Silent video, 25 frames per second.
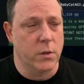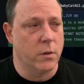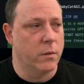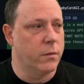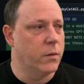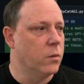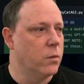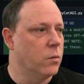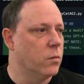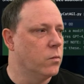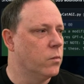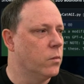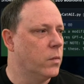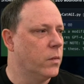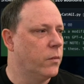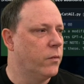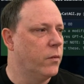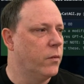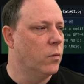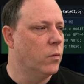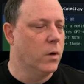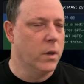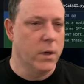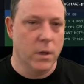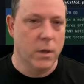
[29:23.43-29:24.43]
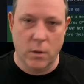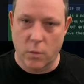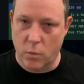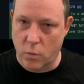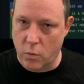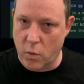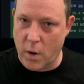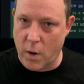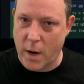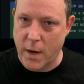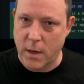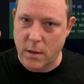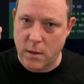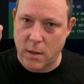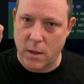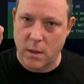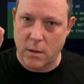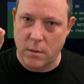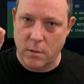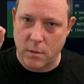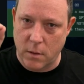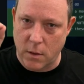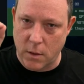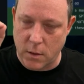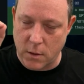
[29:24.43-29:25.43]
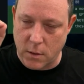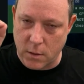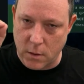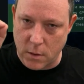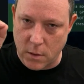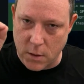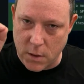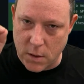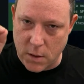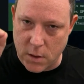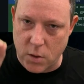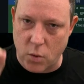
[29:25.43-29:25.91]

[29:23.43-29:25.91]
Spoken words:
So if you want to know right at the